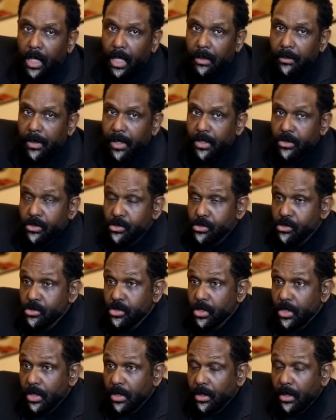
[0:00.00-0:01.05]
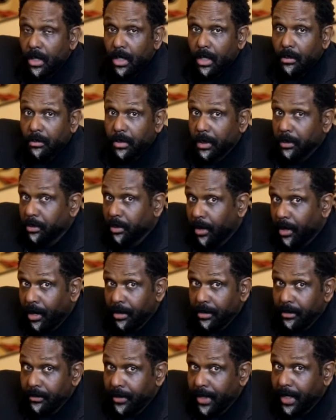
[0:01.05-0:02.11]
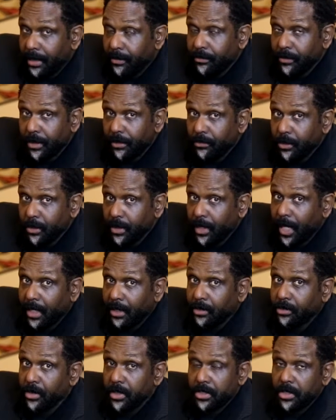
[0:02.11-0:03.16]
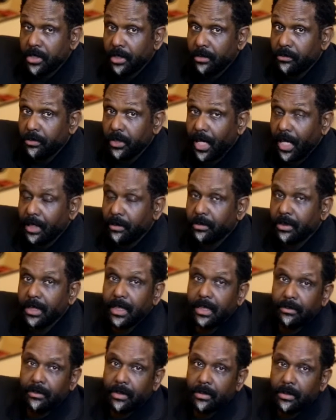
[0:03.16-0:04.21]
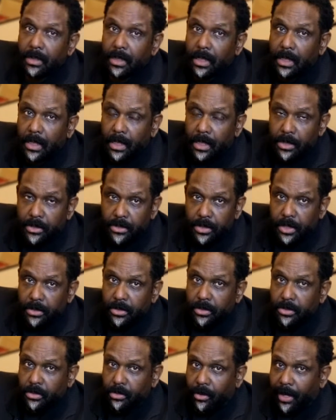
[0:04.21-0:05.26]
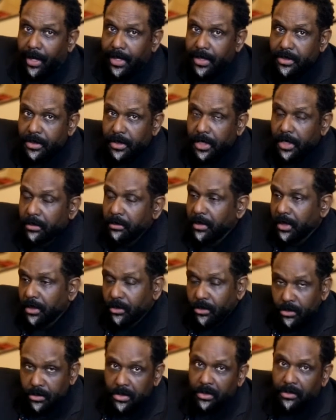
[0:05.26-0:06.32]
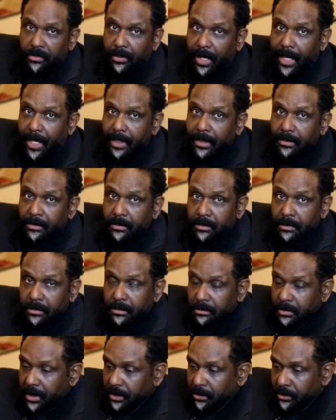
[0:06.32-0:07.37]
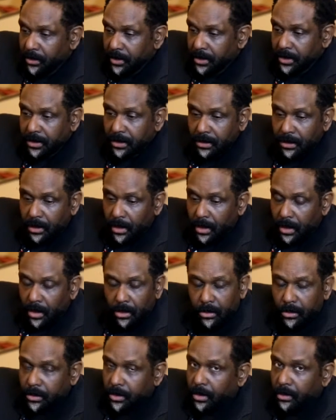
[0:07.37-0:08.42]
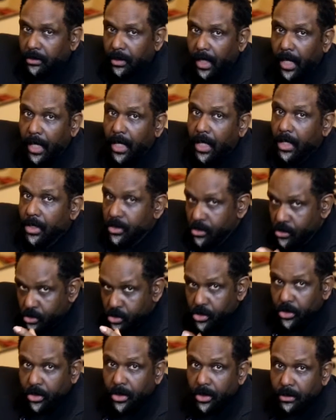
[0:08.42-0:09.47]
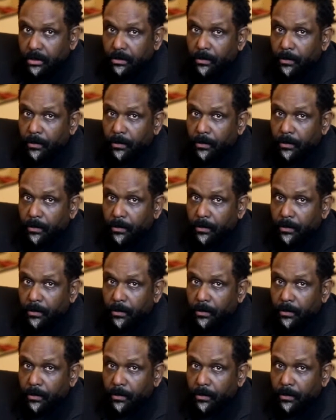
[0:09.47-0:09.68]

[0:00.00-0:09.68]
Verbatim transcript: I mean, you should uh, be a part of that. If, if, you're not a Christian, if you're not a believer in Jesus Christ and Him being crucified and being risen on the third day, you should.